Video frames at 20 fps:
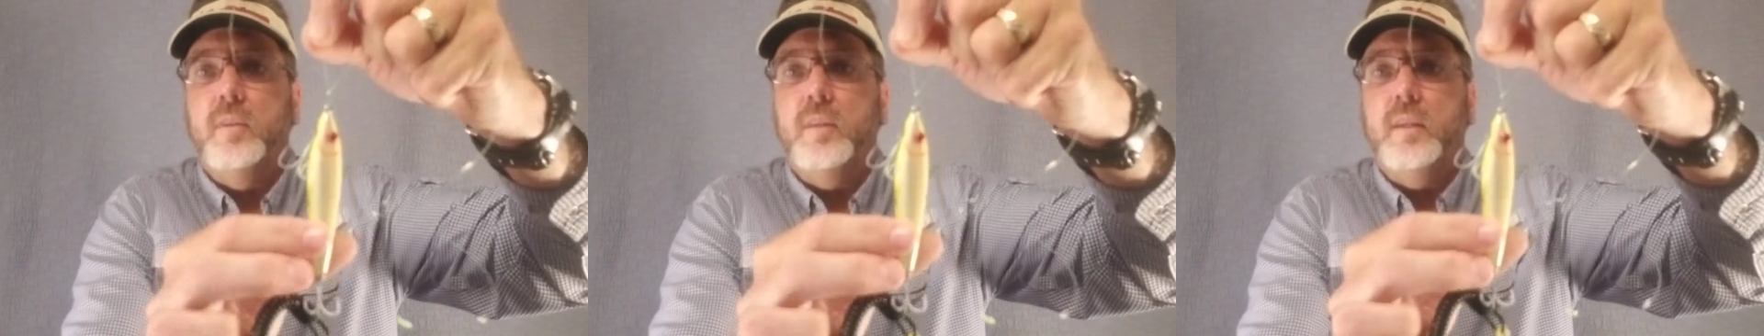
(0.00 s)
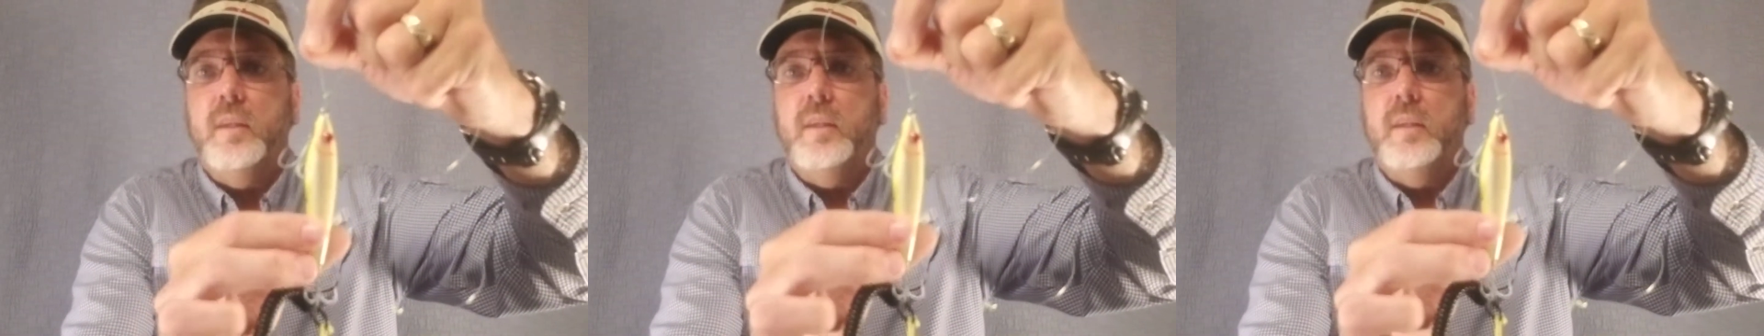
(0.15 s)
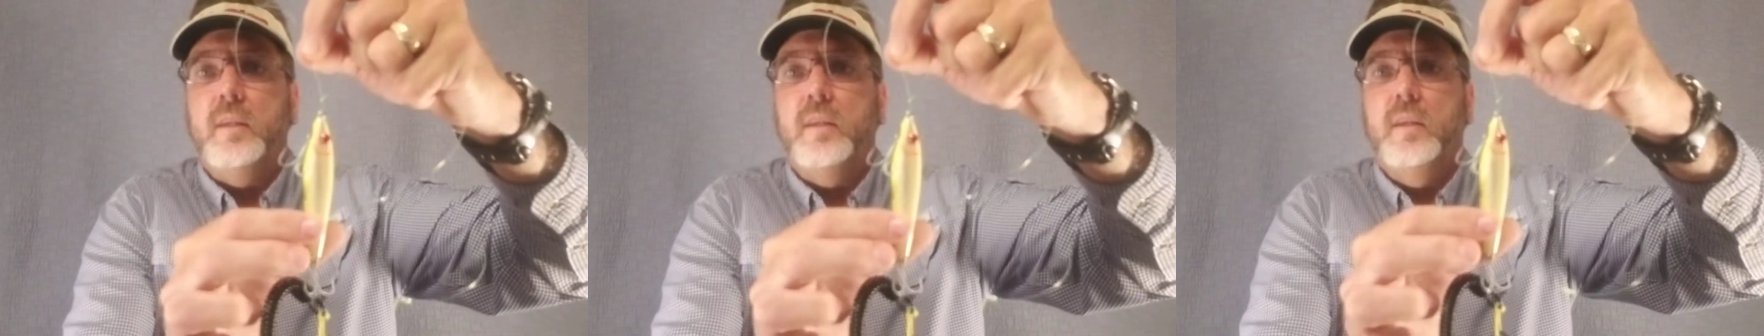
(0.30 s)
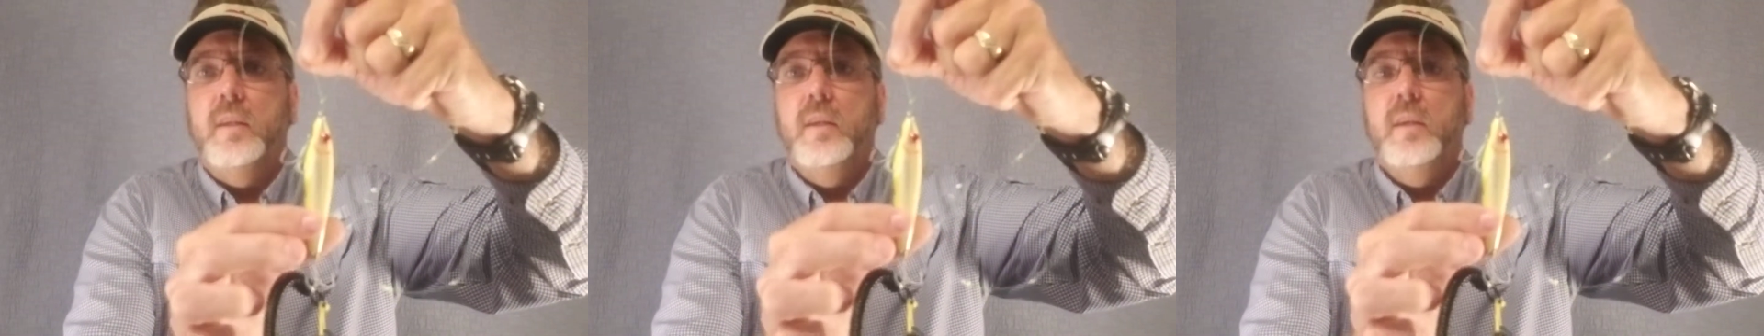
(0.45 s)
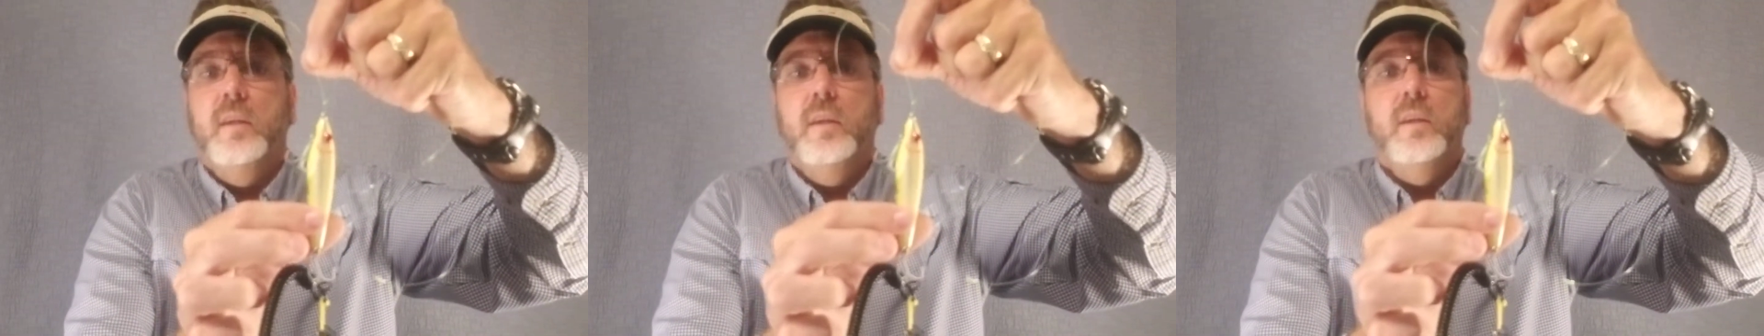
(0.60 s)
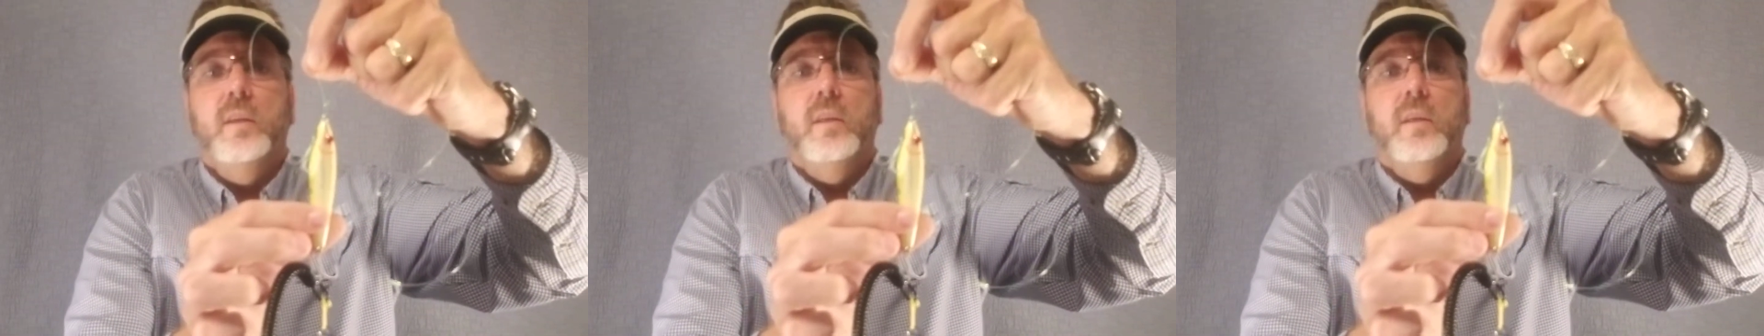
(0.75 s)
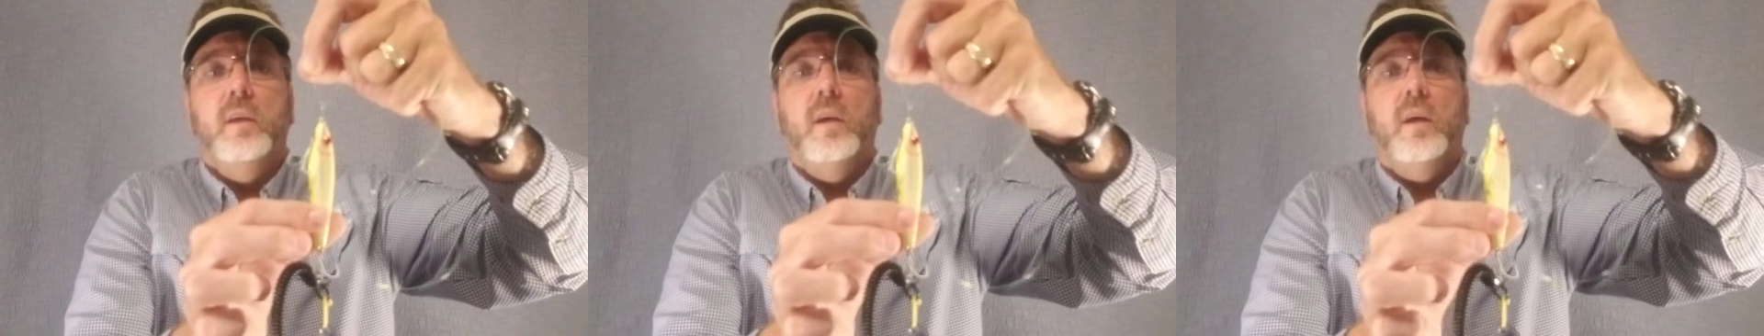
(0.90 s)
the
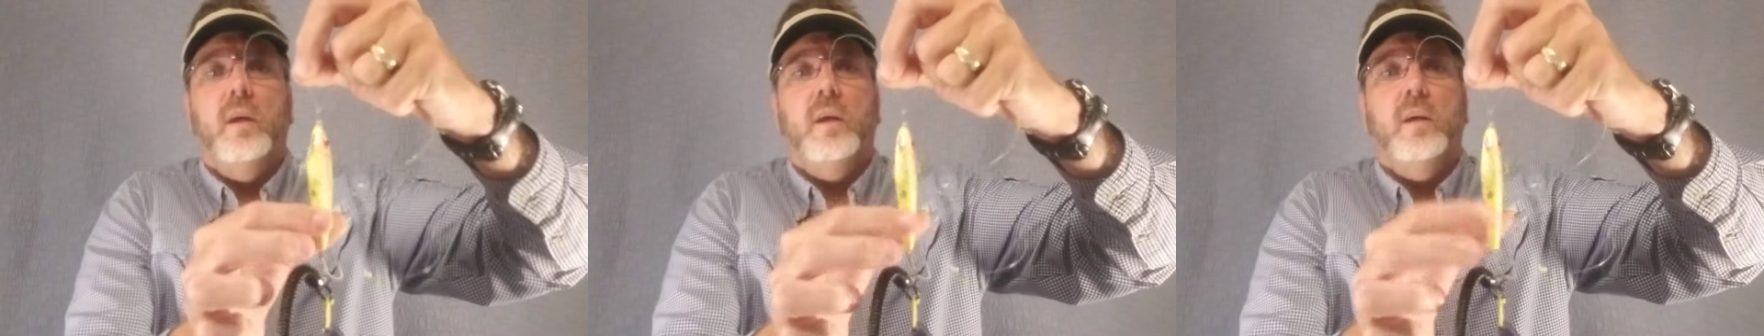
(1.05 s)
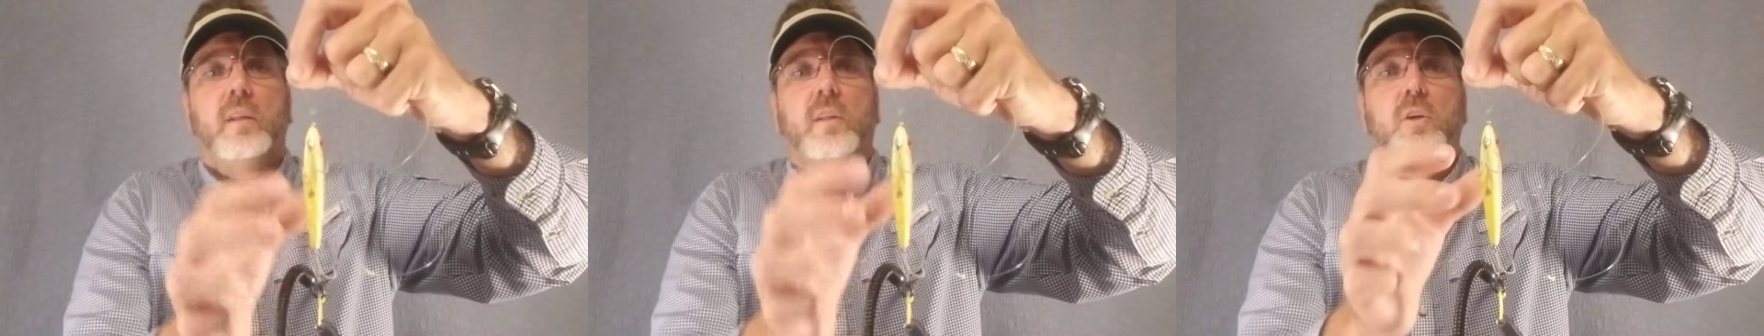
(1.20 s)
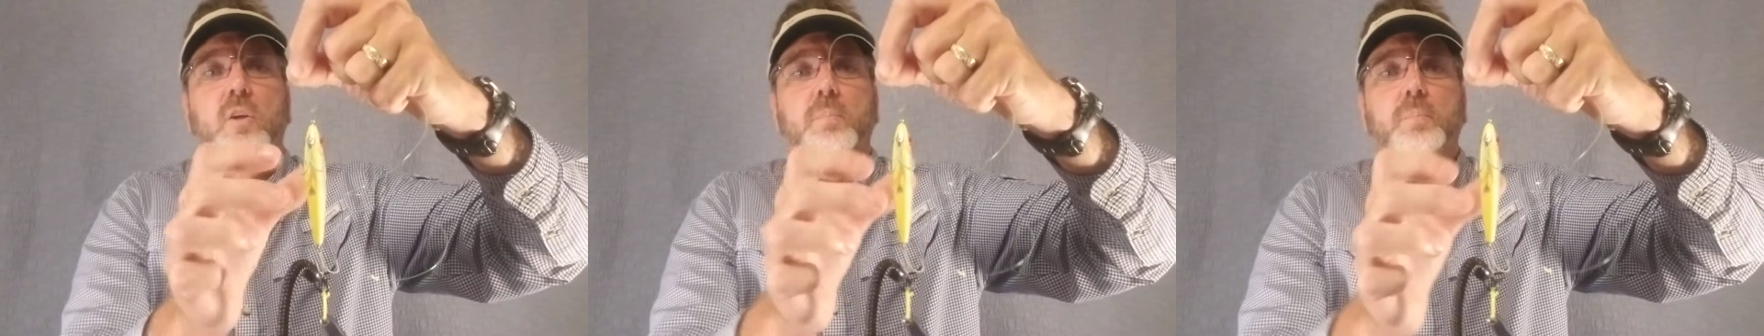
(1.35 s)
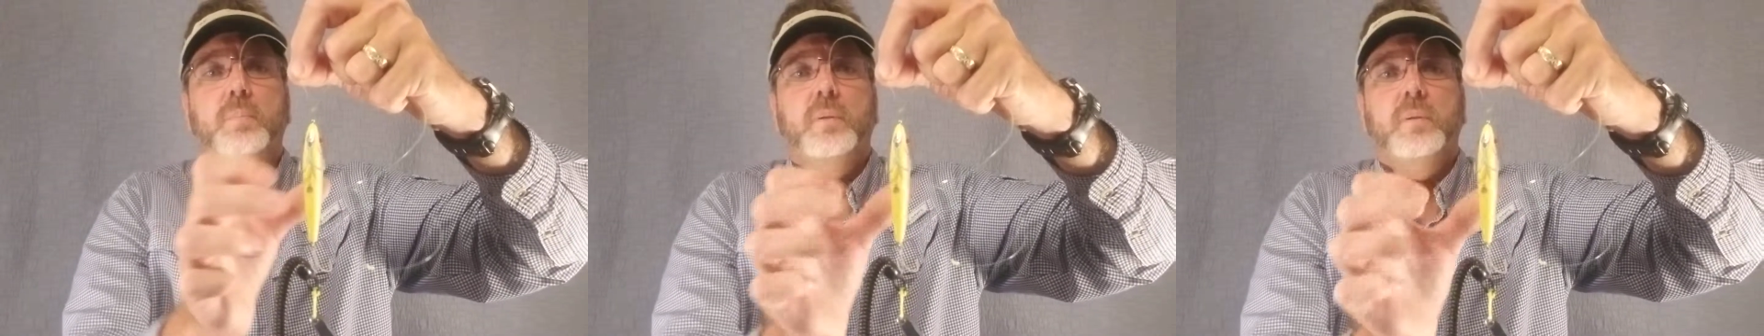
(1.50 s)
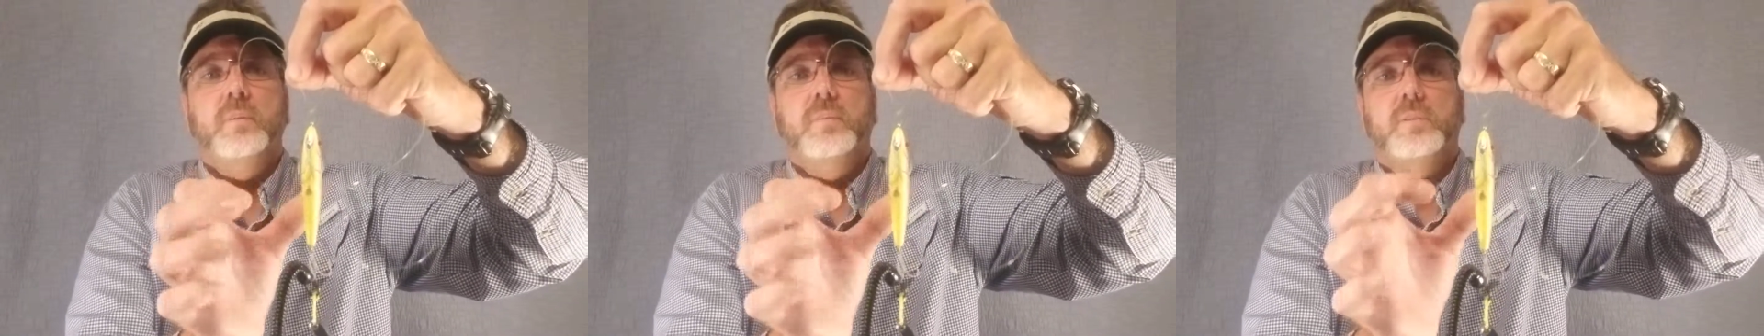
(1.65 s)
loop.